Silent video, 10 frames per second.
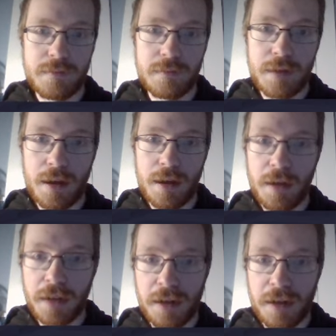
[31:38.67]
oh, okay, it
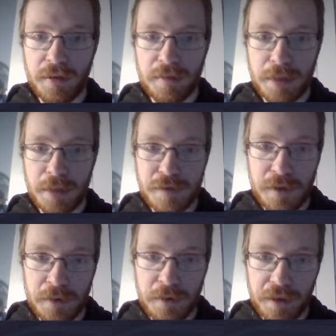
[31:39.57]
was much further
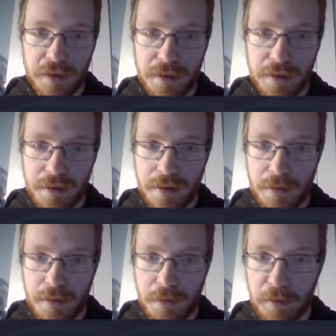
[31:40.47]
north, but it
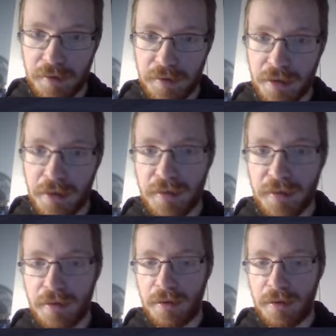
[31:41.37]
was on the coast, so